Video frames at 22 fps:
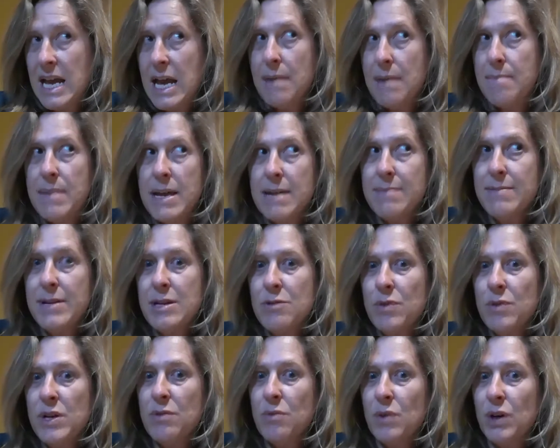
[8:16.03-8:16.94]
Maybe
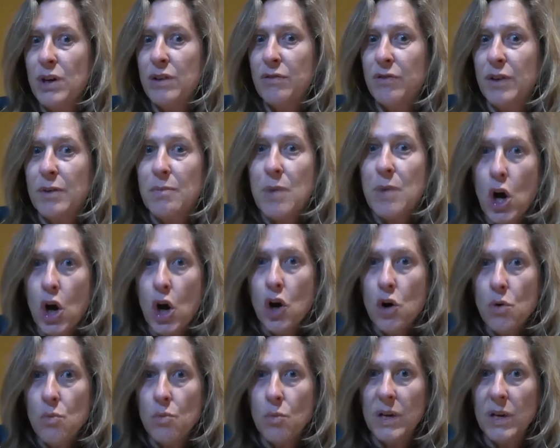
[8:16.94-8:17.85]
we work from
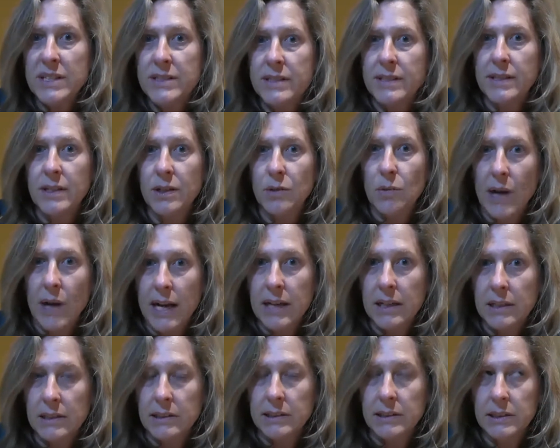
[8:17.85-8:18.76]
home once in a
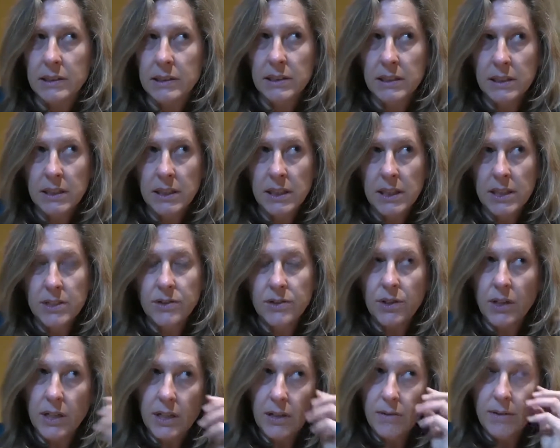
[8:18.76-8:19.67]
while.
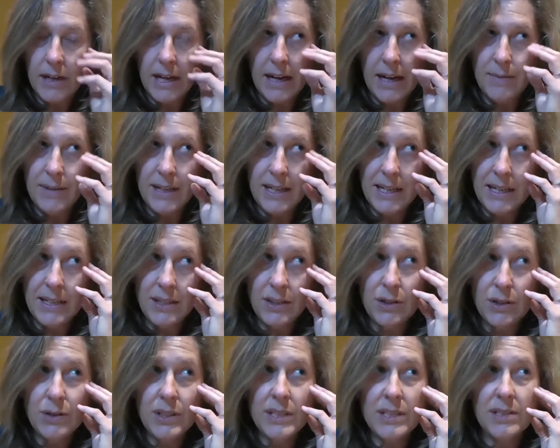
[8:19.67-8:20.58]
So anyway, I mean, I
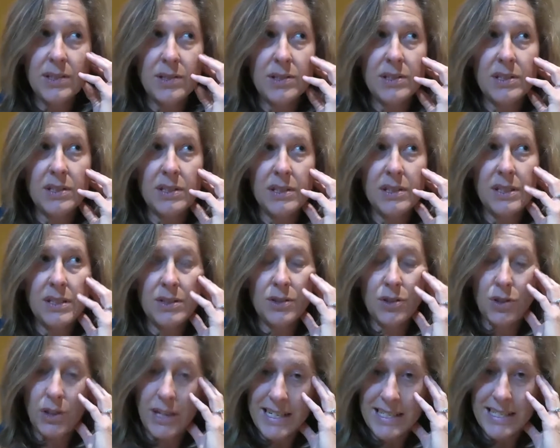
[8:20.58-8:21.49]
know it's
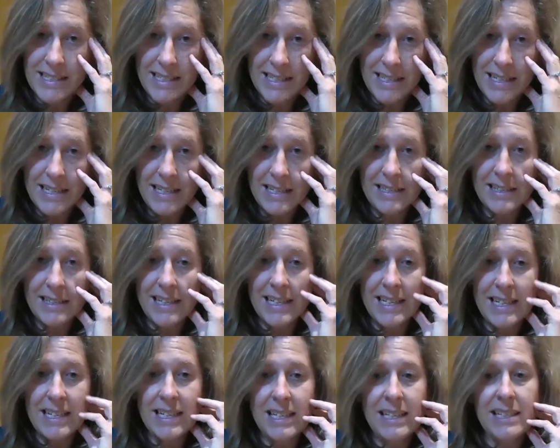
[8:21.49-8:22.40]
crazy
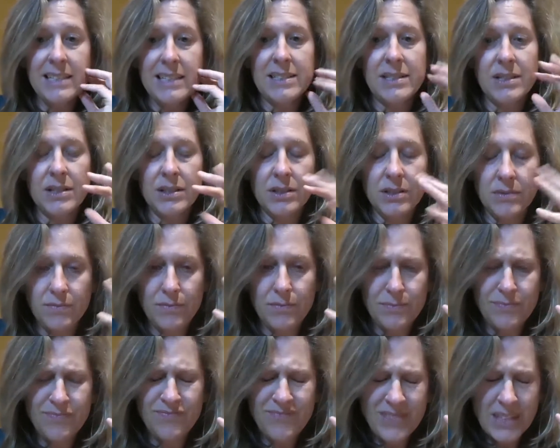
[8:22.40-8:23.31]
thinking to
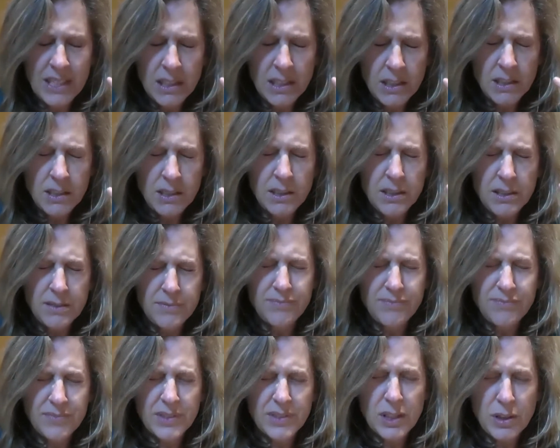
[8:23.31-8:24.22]

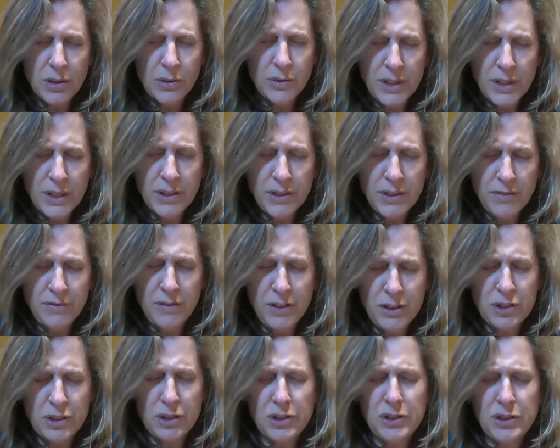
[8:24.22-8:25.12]
go there in the
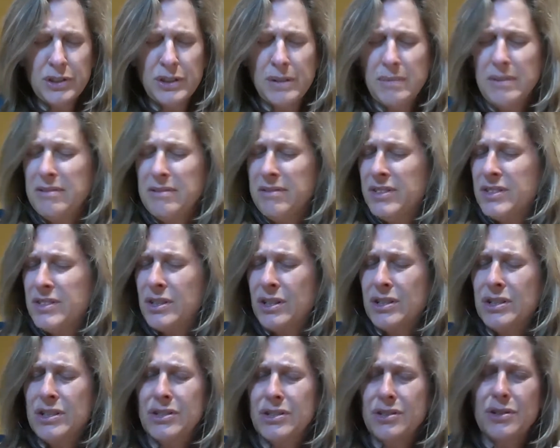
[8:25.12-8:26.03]
future. Some of us are
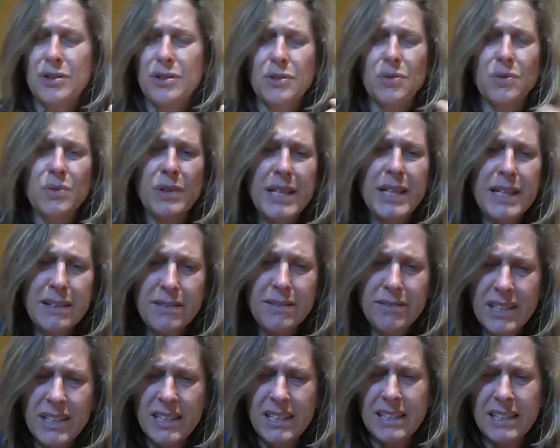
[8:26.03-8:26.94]
just
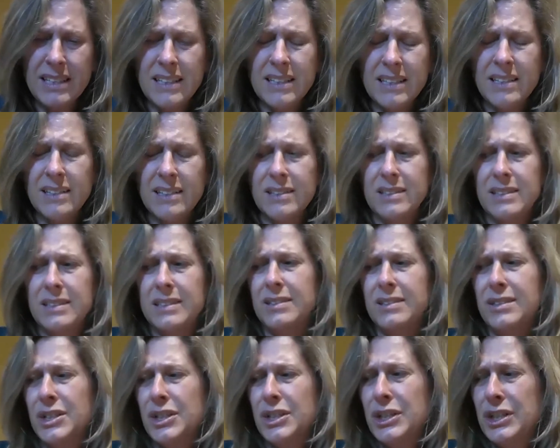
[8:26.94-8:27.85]
grieving and
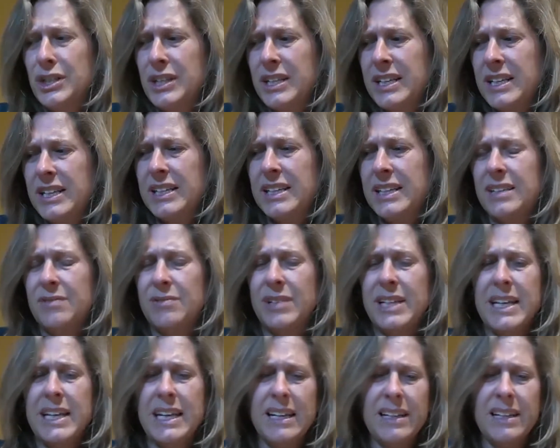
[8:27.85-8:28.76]
hurting and we
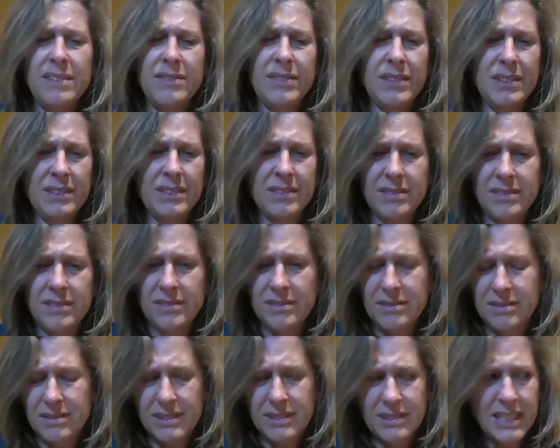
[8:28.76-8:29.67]
can't even
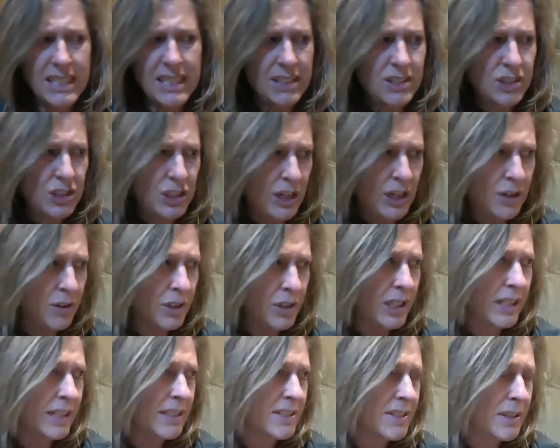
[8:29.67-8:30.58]
get a shower
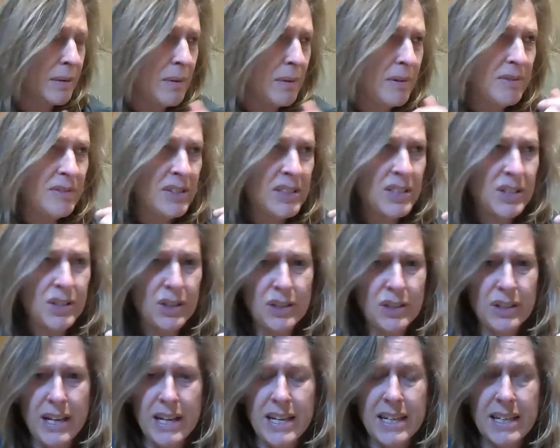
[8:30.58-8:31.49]
in. Some of us are
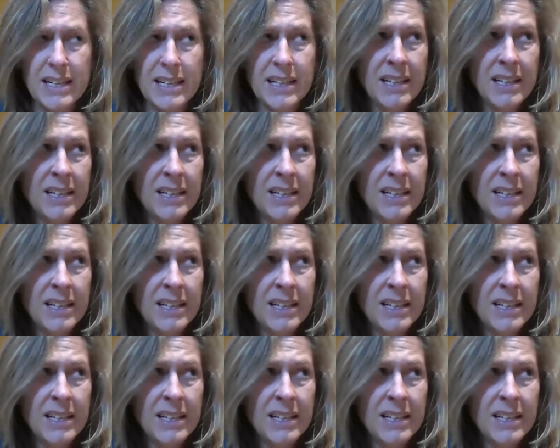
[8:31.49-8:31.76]
like